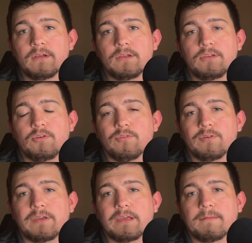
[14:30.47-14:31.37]
You're
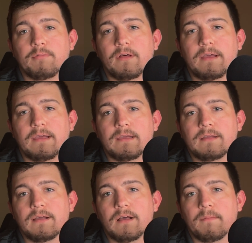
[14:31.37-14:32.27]
looking at
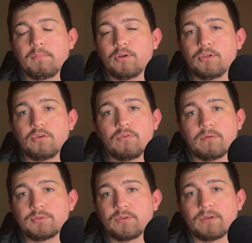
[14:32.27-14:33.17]
playing Purdue.
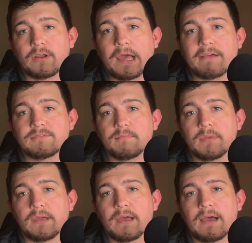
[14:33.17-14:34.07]
I'm sure they're going to have some
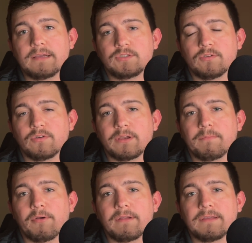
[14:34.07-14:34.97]
big guys. You're looking at
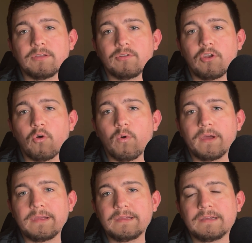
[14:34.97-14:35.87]
playing
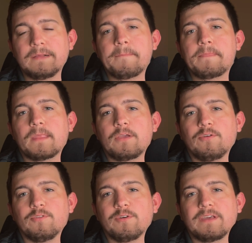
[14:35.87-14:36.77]
Illinois.
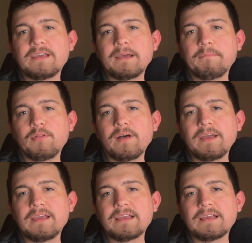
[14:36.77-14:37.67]
You're looking at
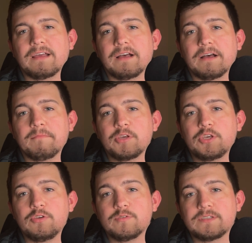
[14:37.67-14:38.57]
playing
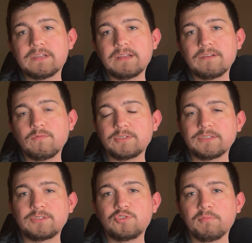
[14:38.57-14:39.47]
Houston, which
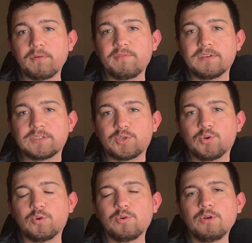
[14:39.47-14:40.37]
is super
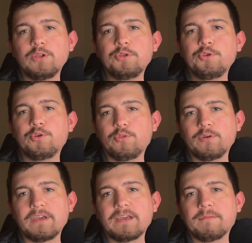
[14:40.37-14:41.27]
physical. You're
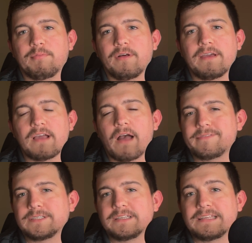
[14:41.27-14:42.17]
looking at playing,
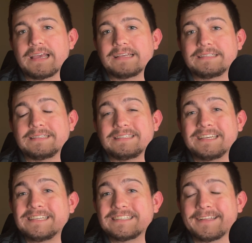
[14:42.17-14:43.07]
obviously, the
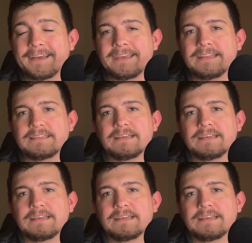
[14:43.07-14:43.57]
SEC slate.